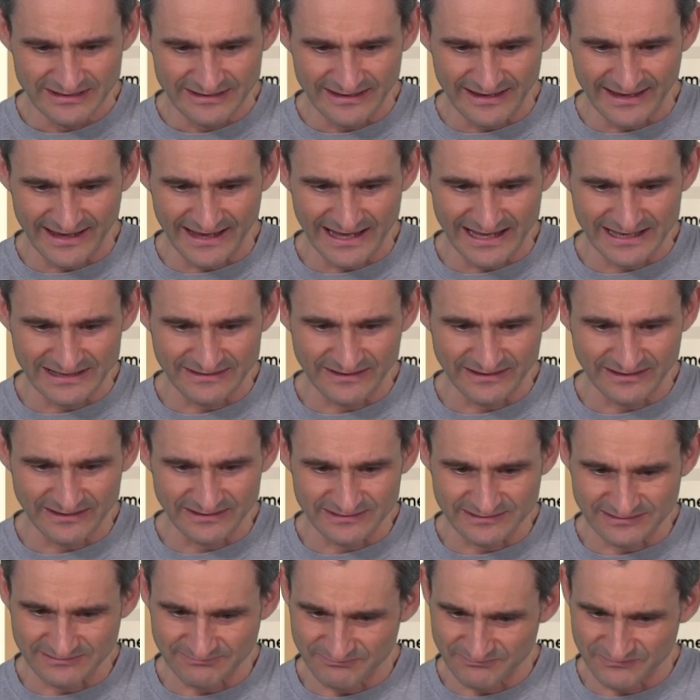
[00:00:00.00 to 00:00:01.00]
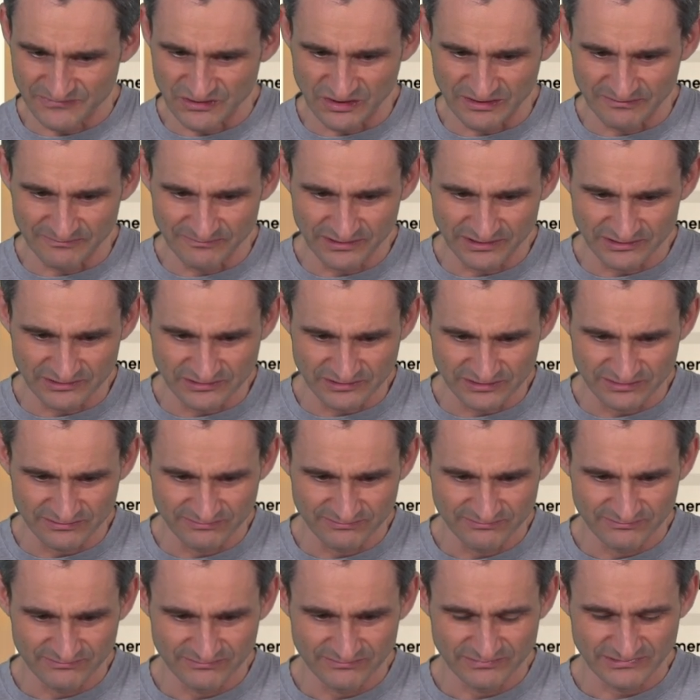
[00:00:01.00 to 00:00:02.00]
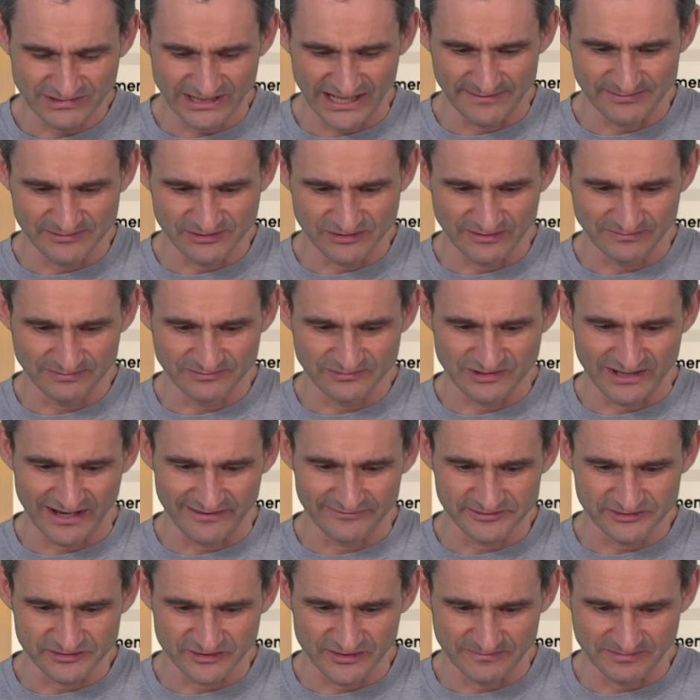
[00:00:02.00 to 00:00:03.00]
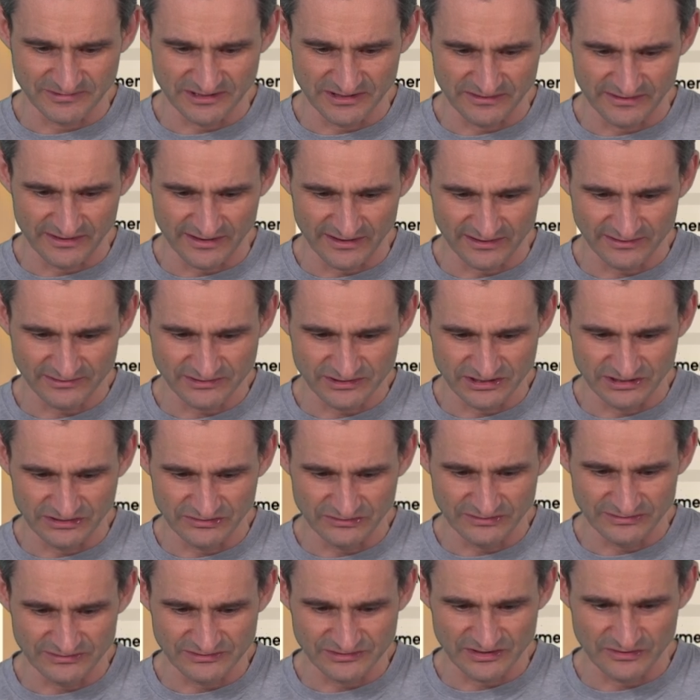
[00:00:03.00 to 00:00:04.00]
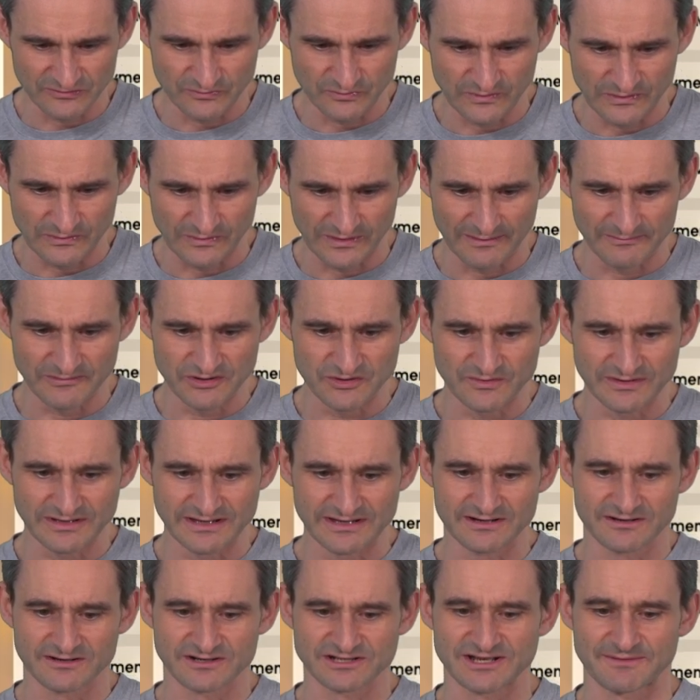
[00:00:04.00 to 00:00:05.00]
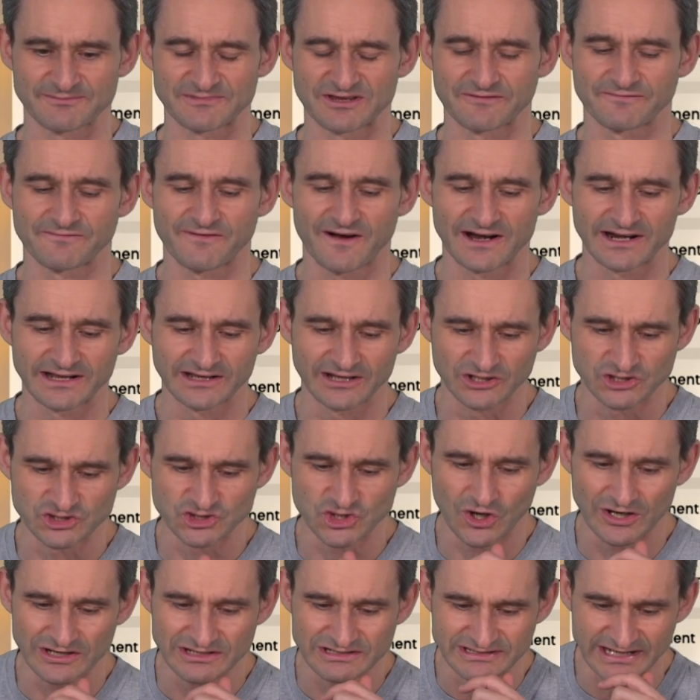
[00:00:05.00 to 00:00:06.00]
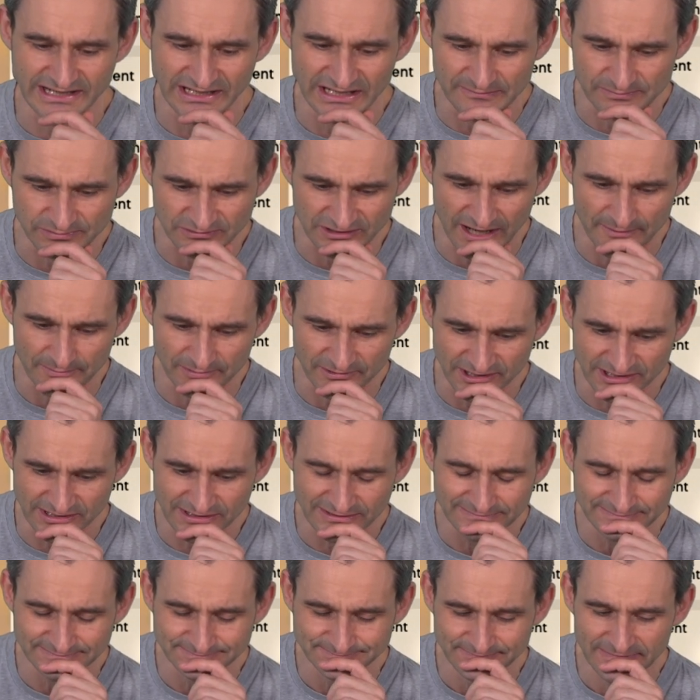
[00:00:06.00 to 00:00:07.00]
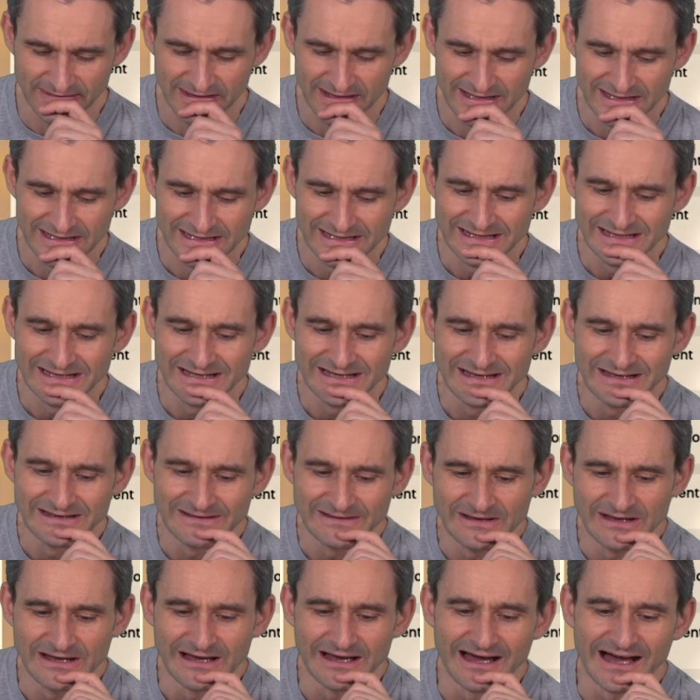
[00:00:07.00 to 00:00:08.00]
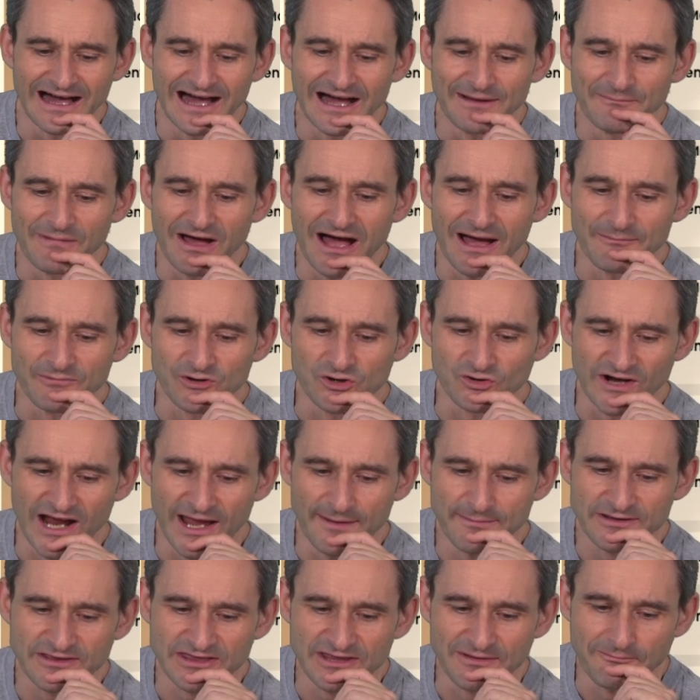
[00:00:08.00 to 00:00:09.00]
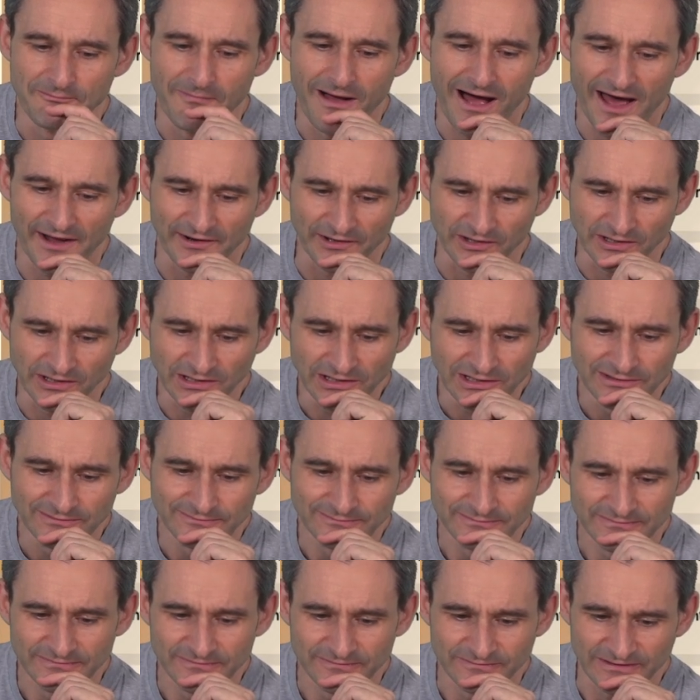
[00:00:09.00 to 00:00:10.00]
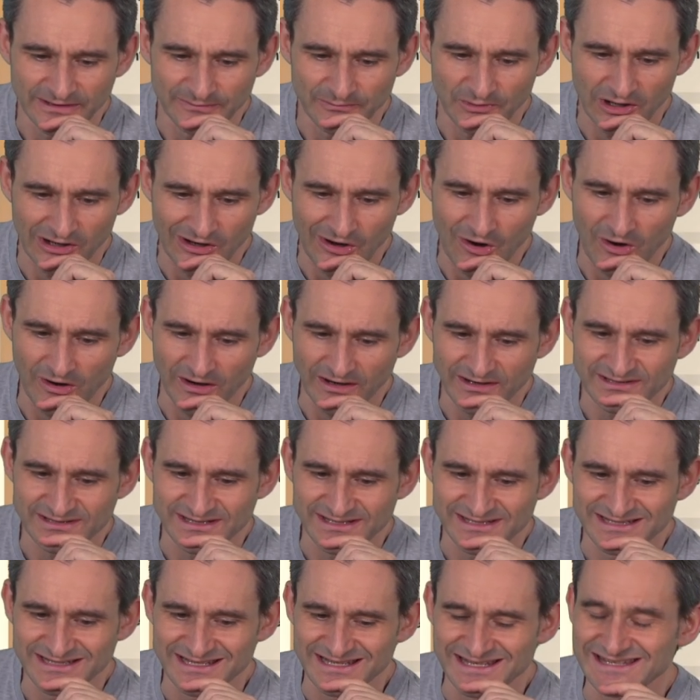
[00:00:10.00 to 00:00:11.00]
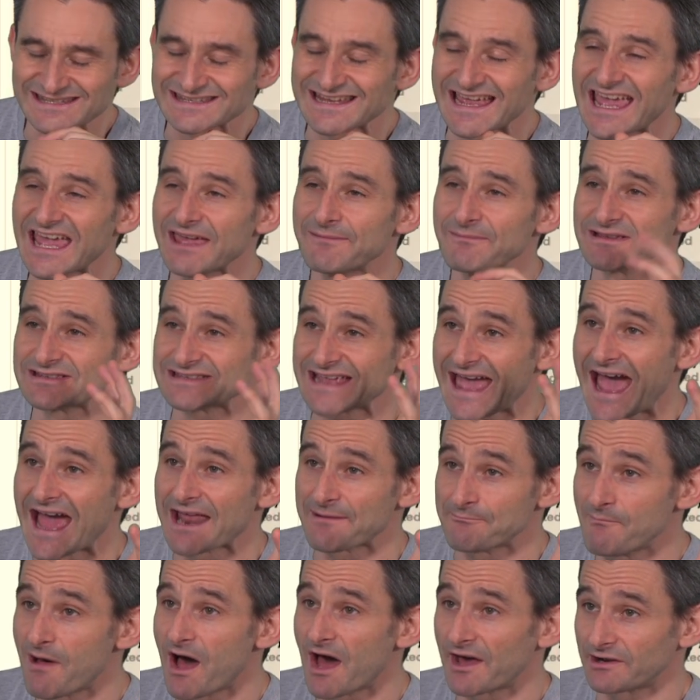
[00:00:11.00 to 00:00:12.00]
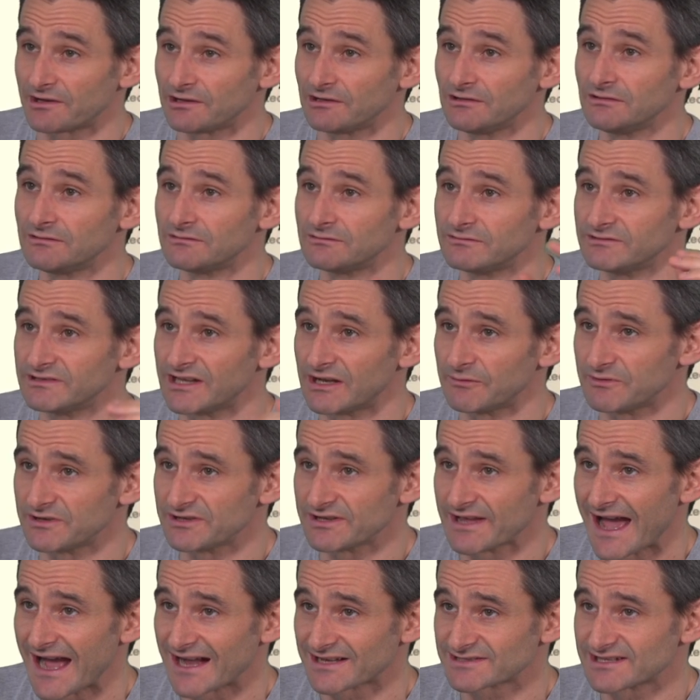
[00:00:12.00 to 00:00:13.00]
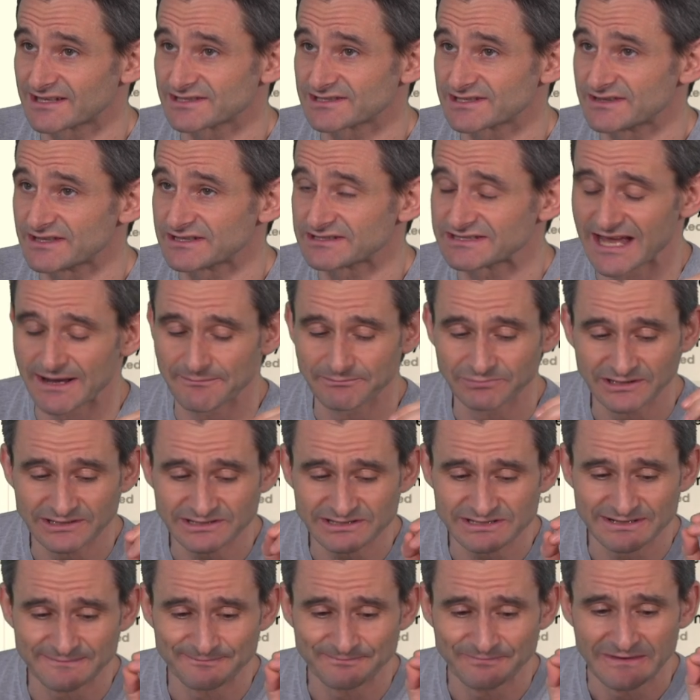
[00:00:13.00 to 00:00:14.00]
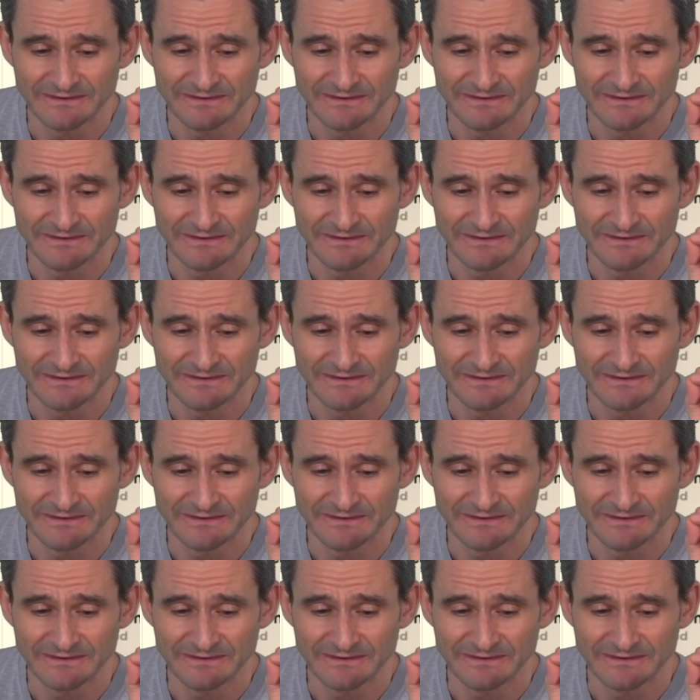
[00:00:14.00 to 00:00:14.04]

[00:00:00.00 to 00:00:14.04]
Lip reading: and you can put TypeScript, JavaScript in there too. And so what I'm doing here is I'm defining a chart data property. I'm grabbing the model from our args. This is the same as @model that we access in the template.